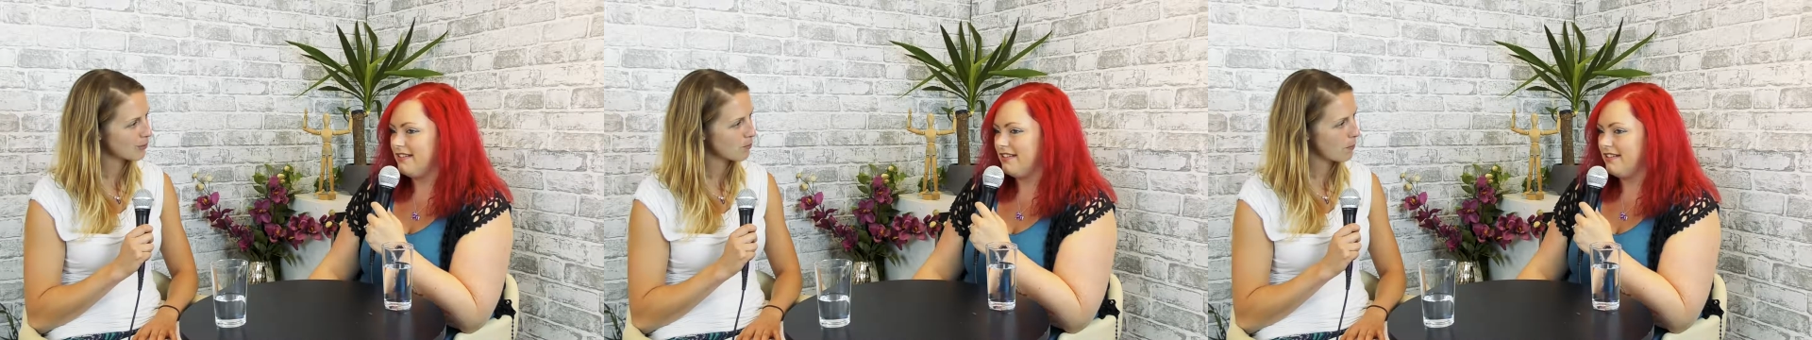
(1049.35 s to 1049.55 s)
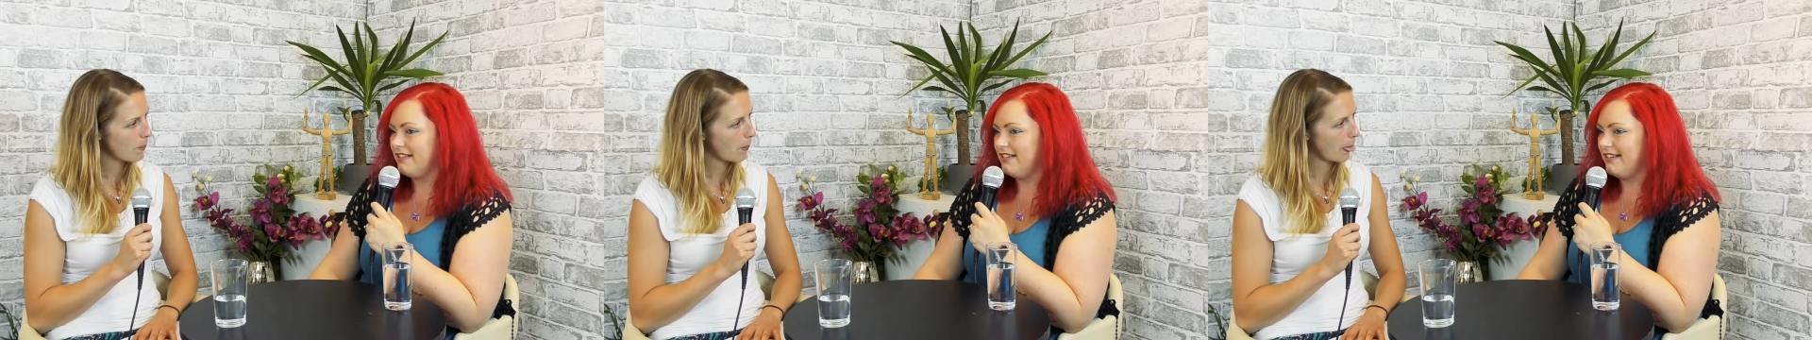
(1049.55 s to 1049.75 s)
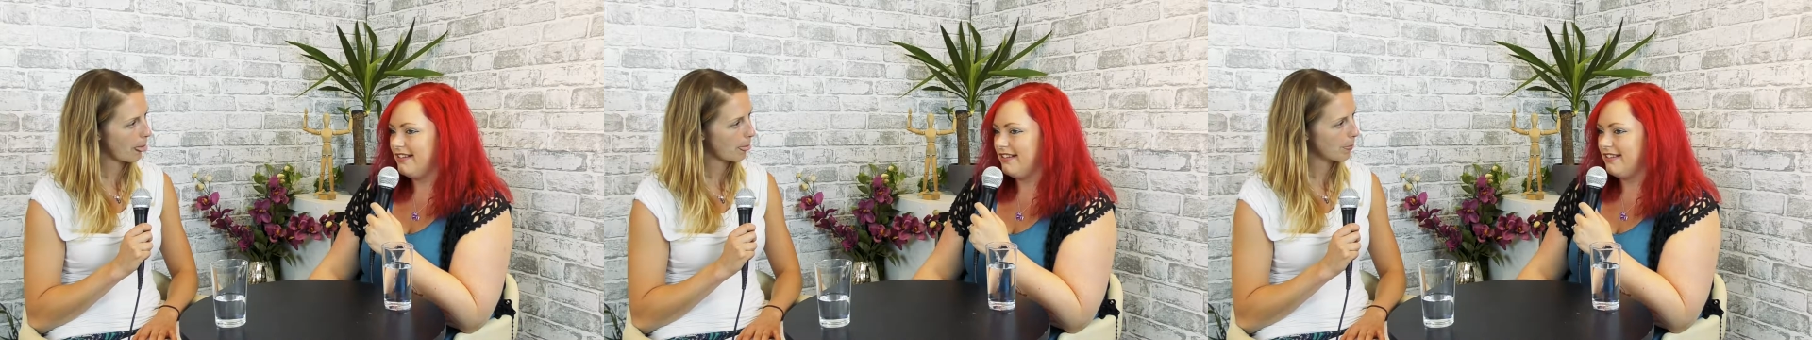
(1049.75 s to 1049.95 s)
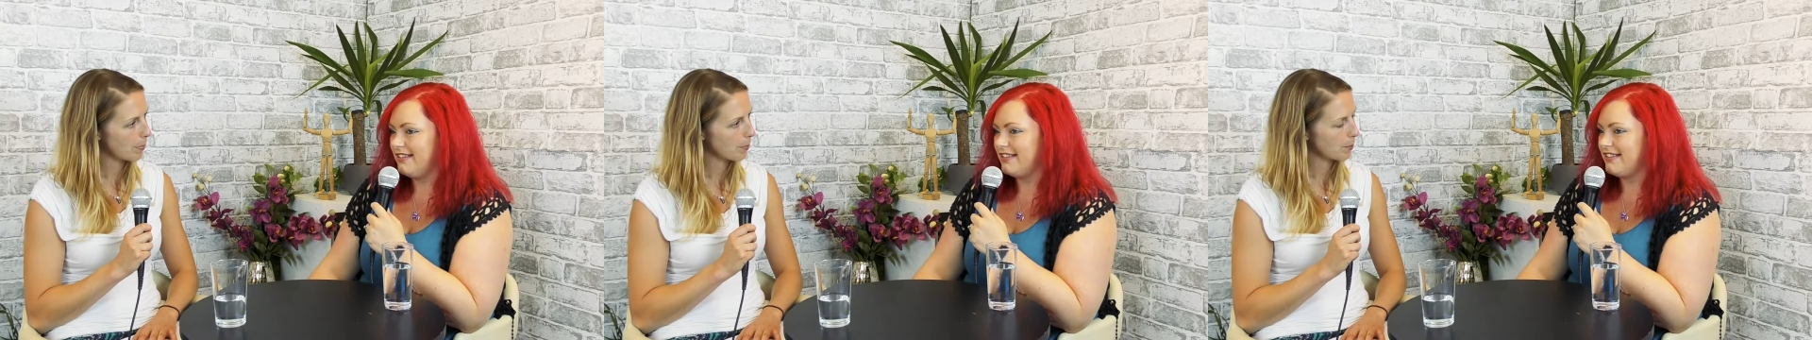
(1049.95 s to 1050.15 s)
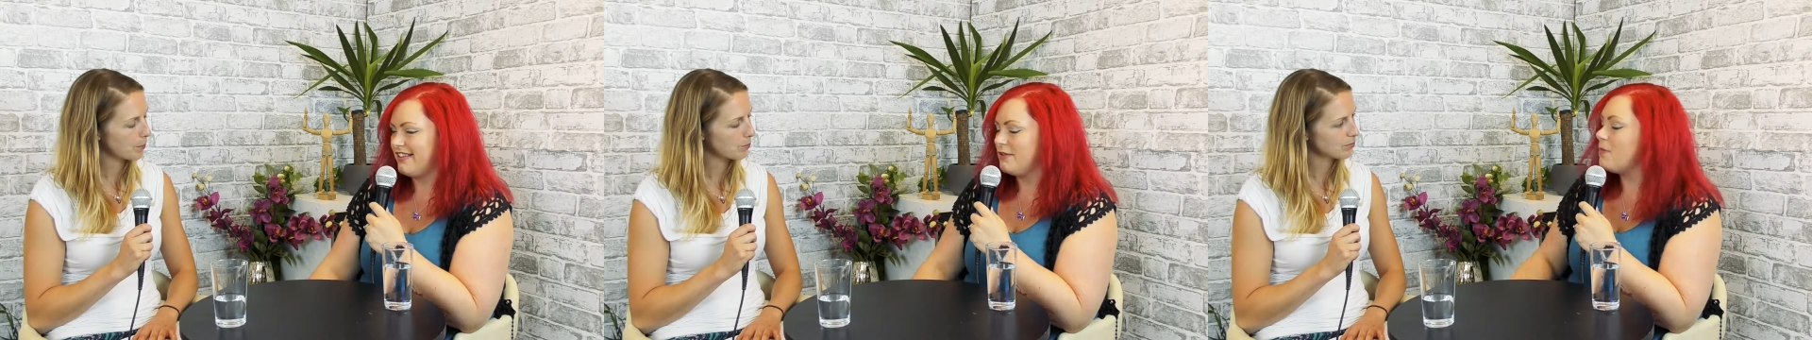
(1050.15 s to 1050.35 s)
Speaker 1: that
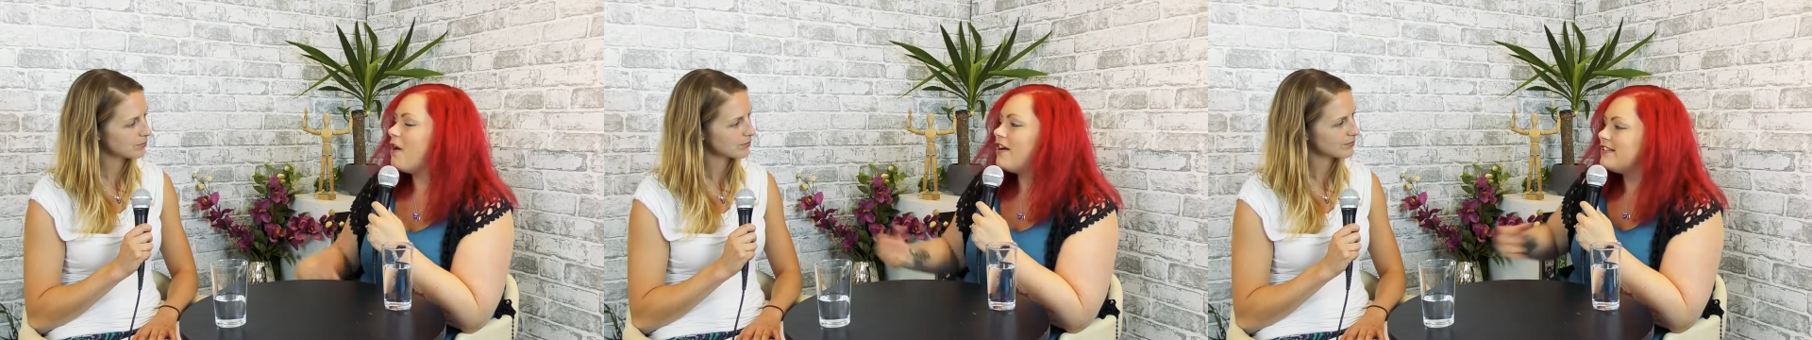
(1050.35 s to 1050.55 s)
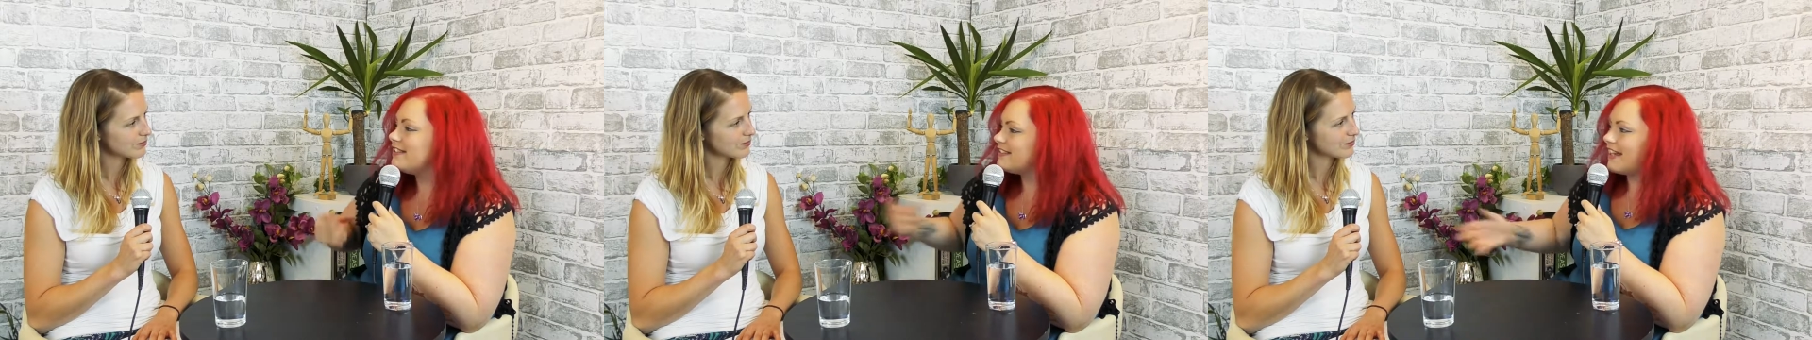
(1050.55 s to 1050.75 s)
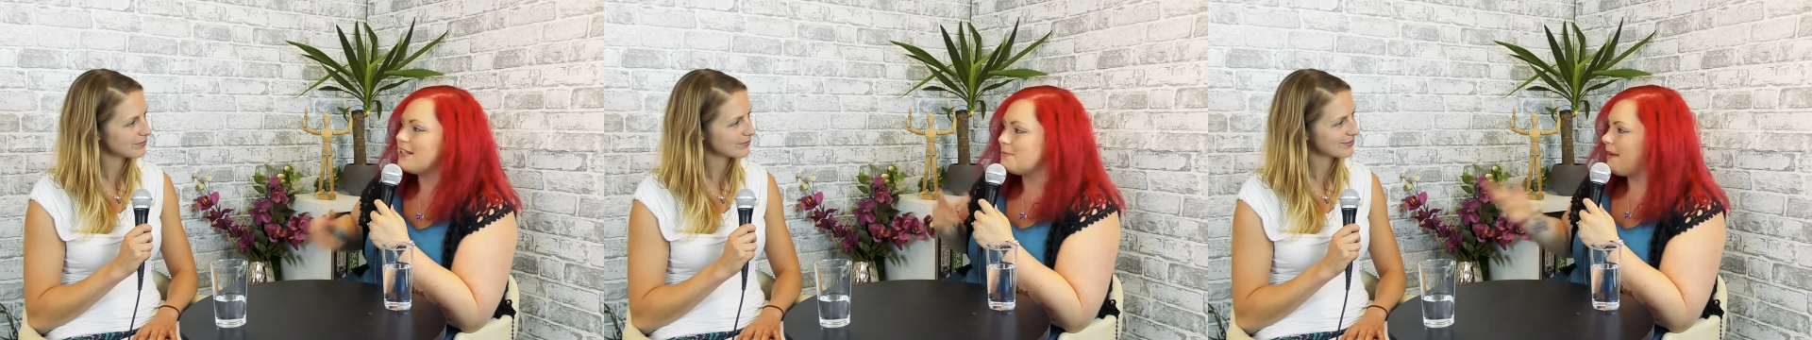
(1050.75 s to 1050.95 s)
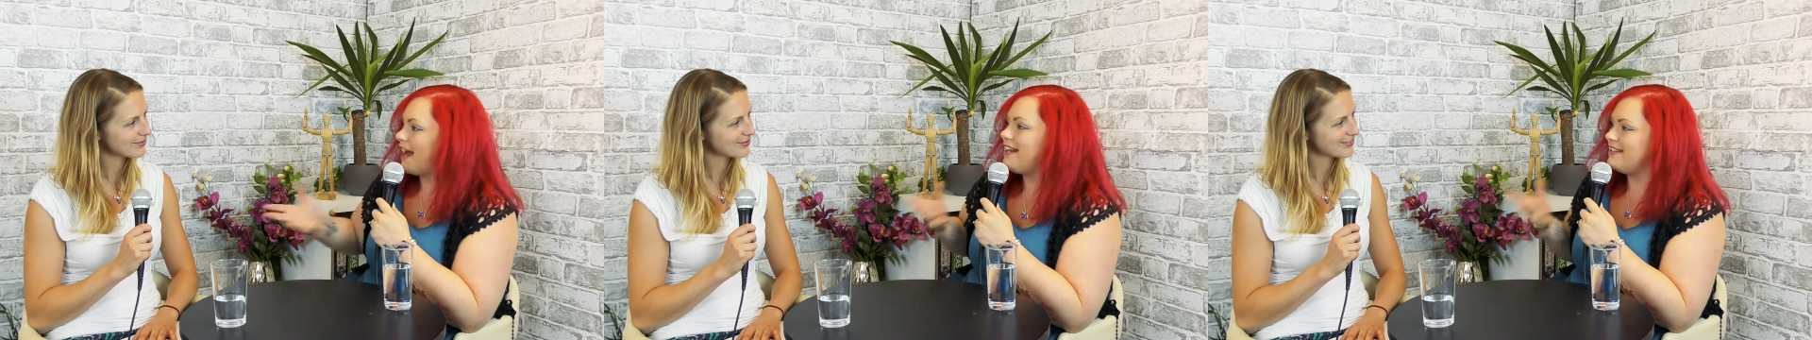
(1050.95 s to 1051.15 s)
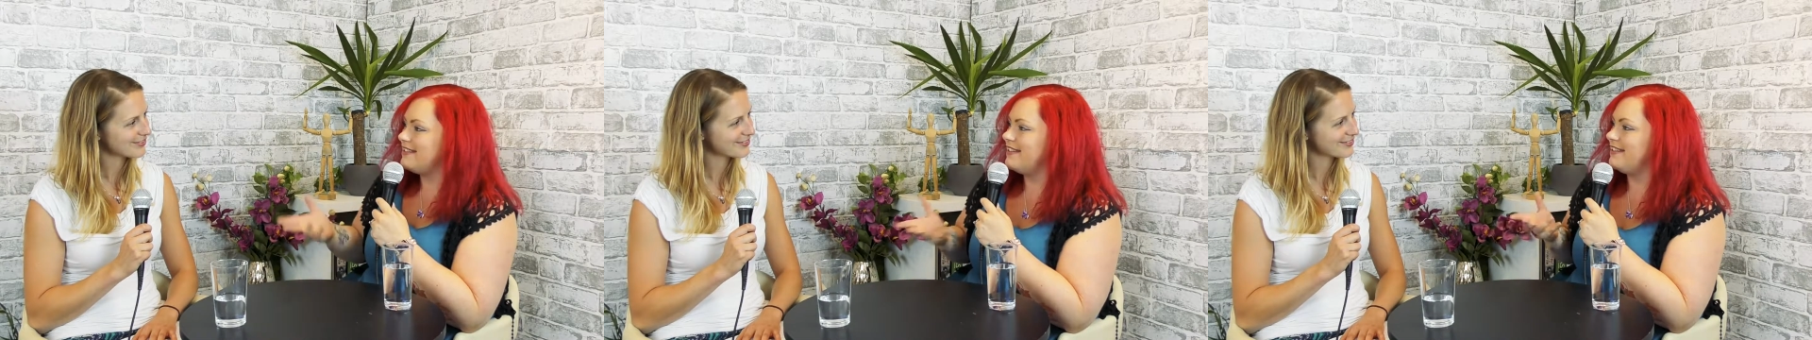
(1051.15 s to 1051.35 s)
the word just gets
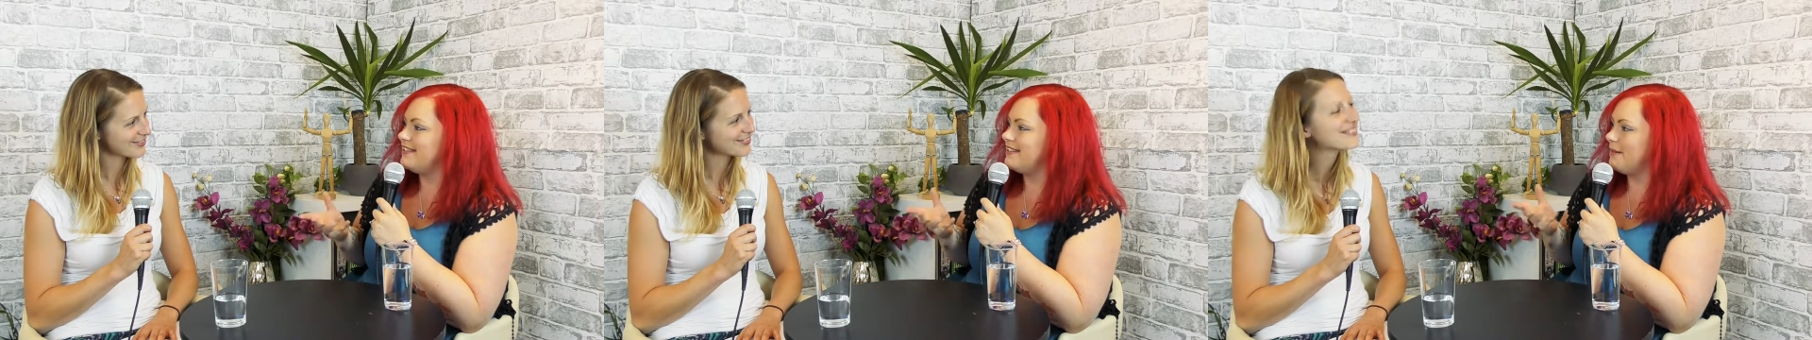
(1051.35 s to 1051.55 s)
banded